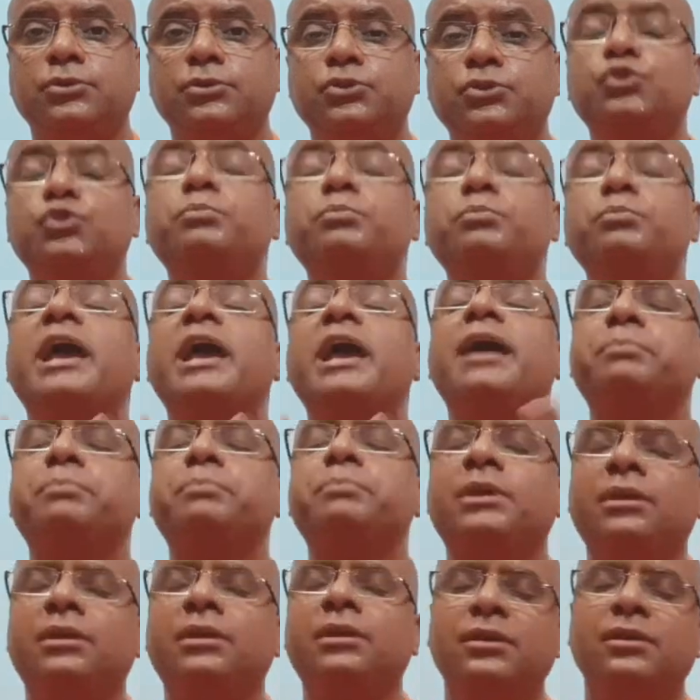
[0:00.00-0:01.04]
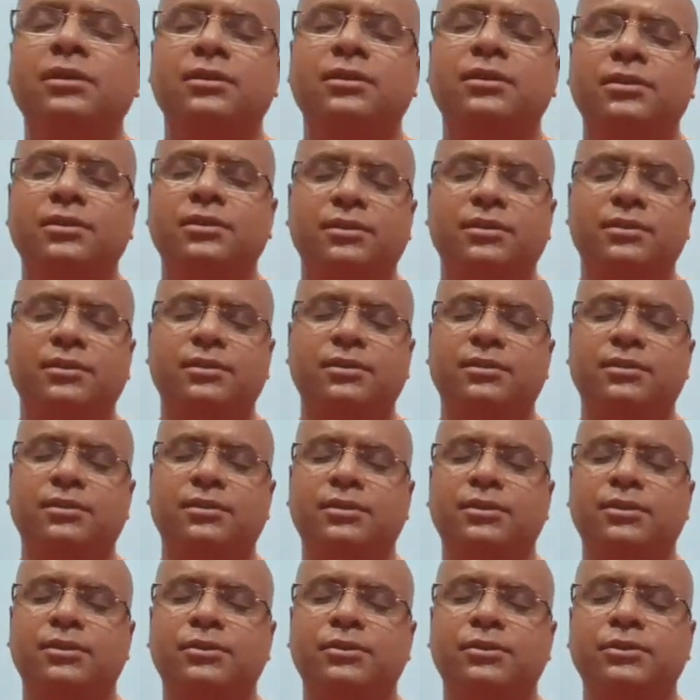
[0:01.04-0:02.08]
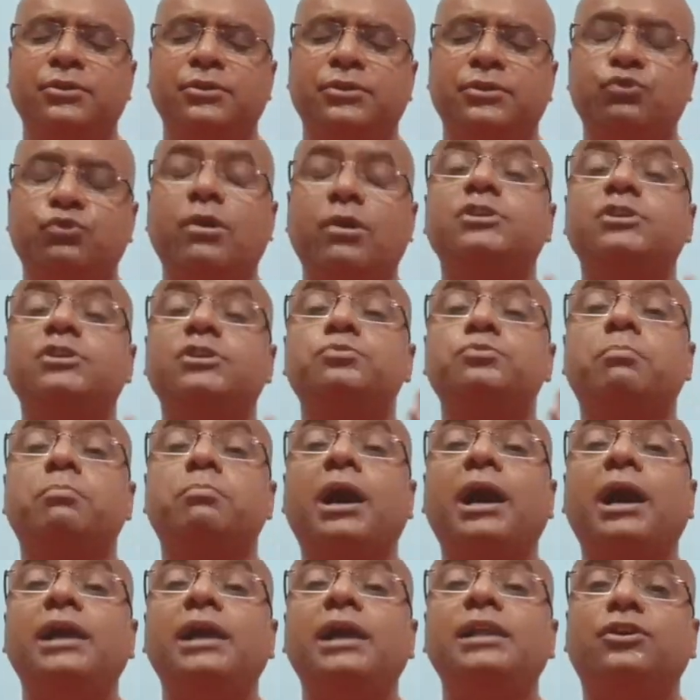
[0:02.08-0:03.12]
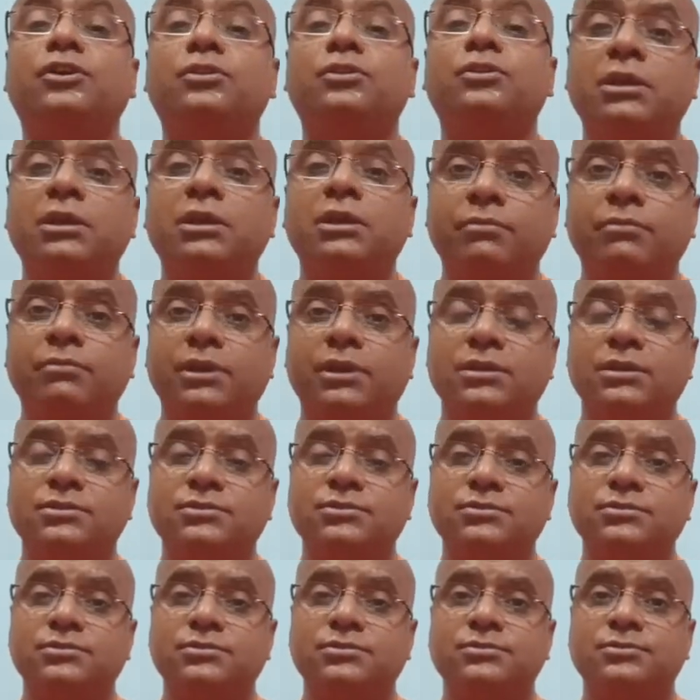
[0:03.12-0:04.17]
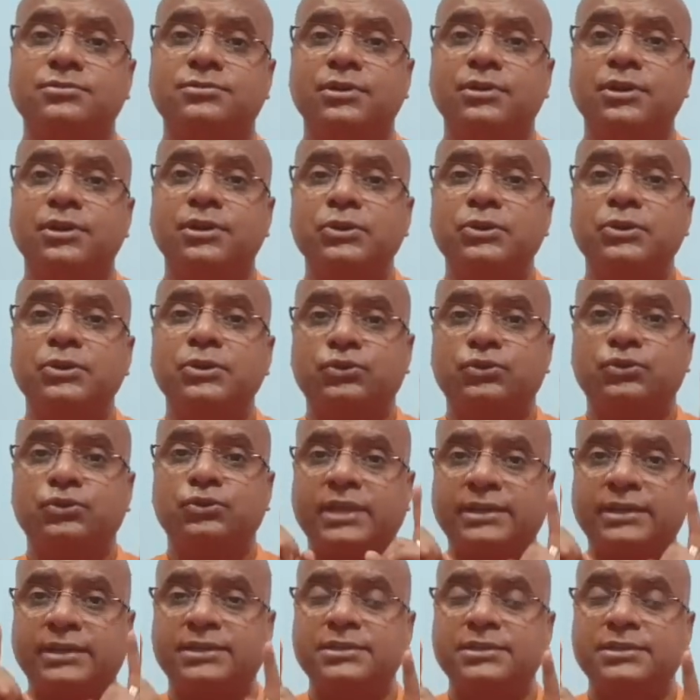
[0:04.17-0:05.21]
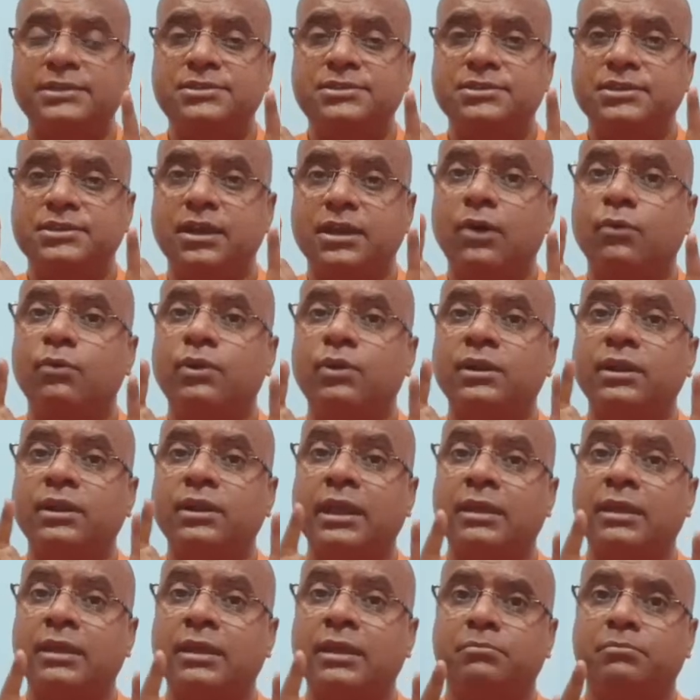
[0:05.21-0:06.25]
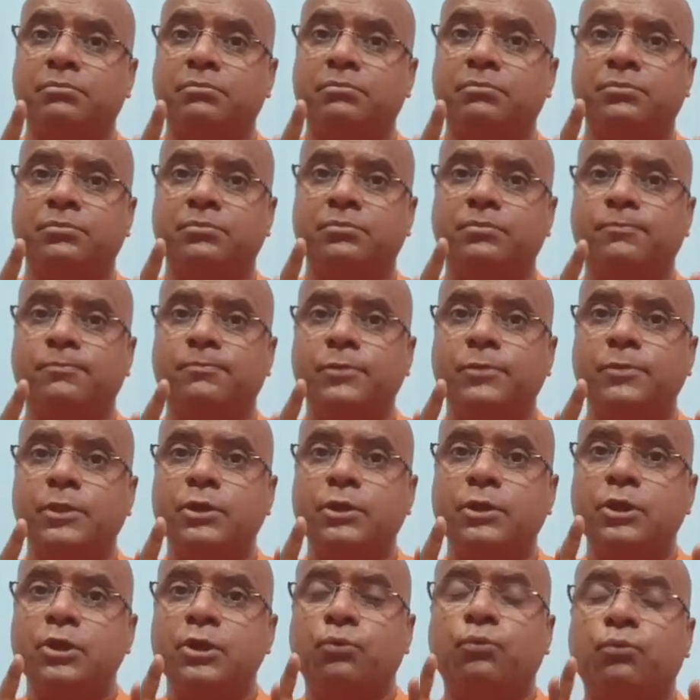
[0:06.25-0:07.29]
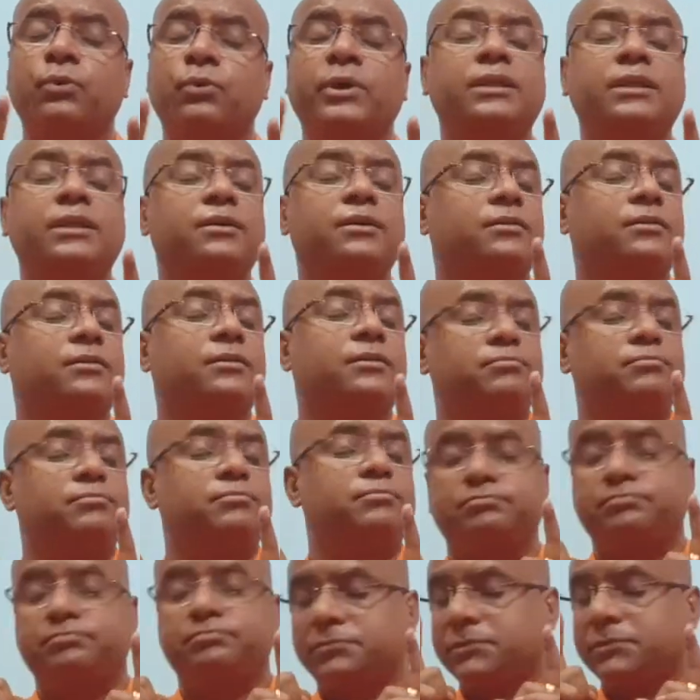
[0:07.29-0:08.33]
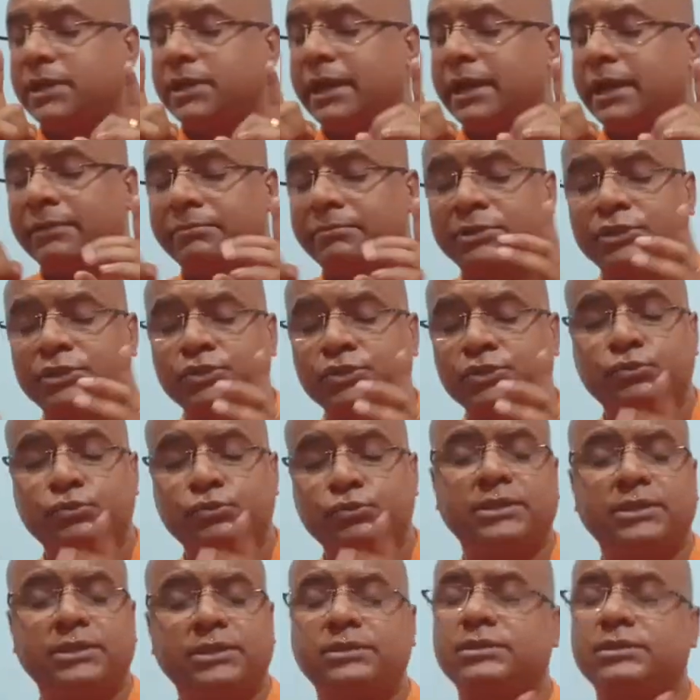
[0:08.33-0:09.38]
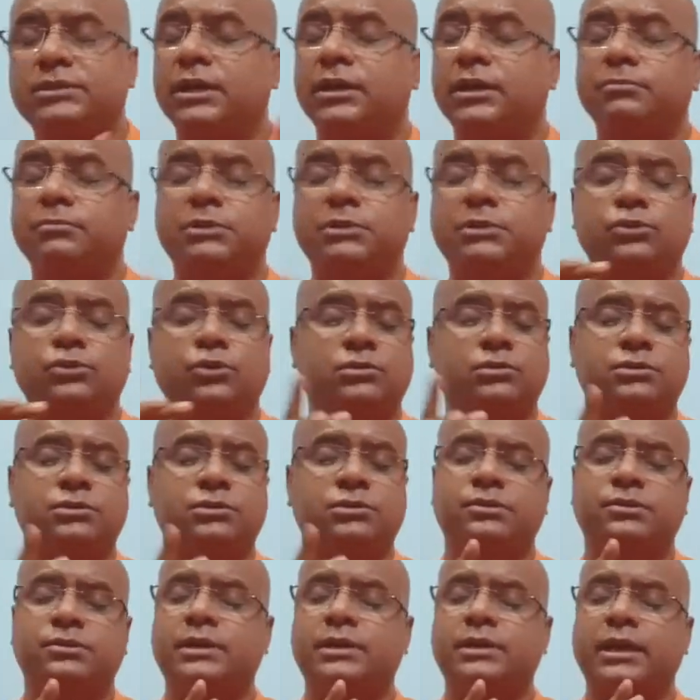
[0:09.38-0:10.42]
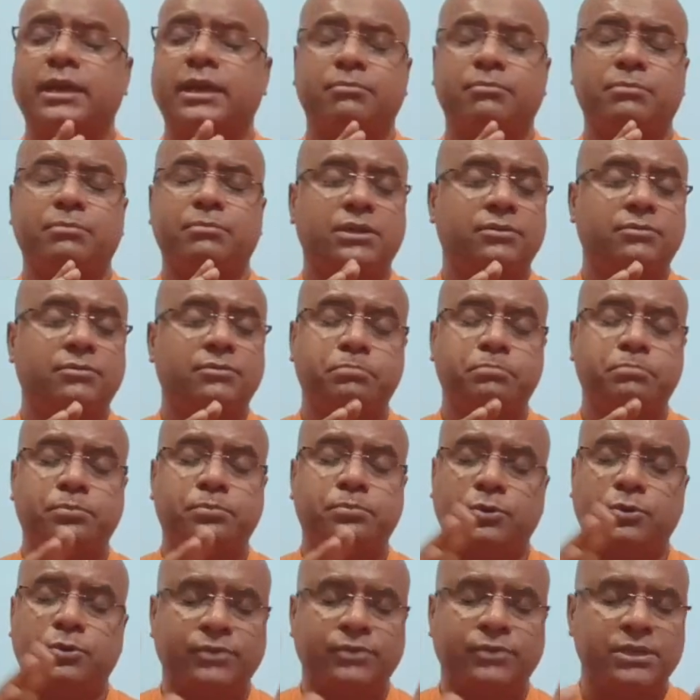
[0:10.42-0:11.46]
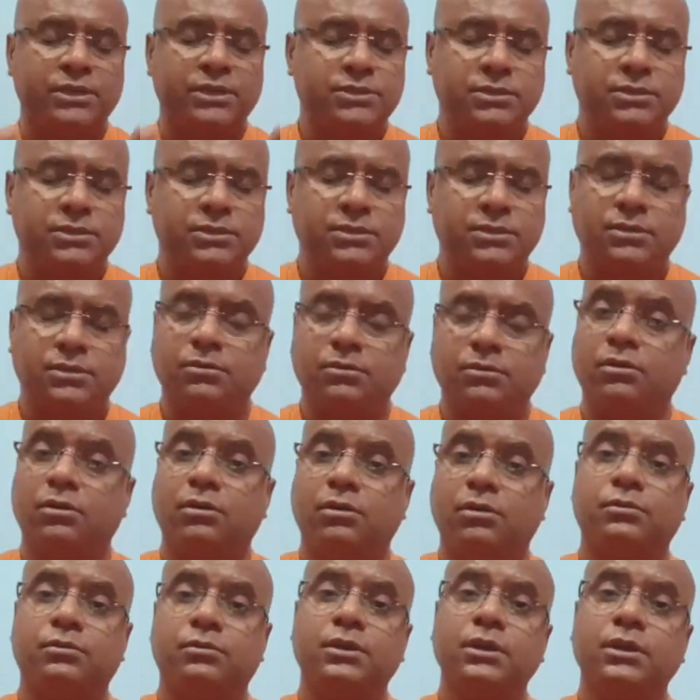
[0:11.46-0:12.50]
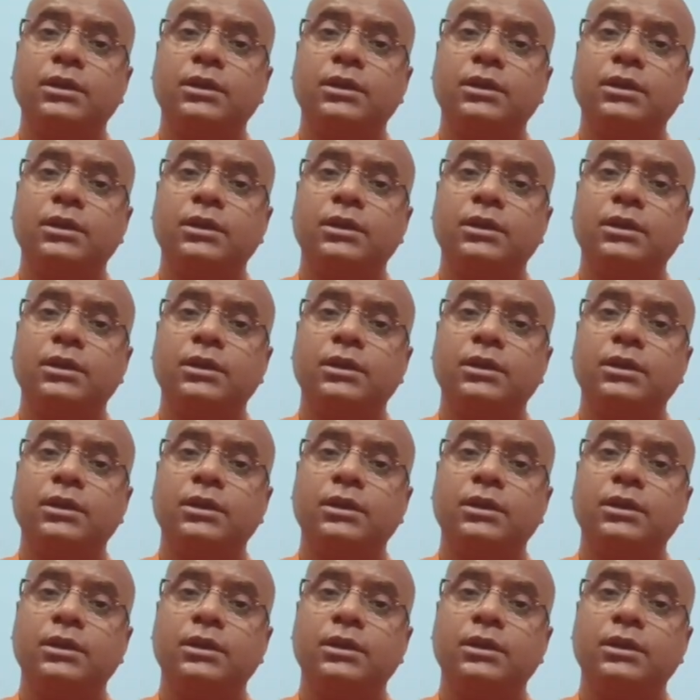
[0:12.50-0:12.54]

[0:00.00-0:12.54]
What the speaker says: to be happy, to have a smile on my face. So that is our aim. Whether I am a student, I am a doctor, I am a professor, or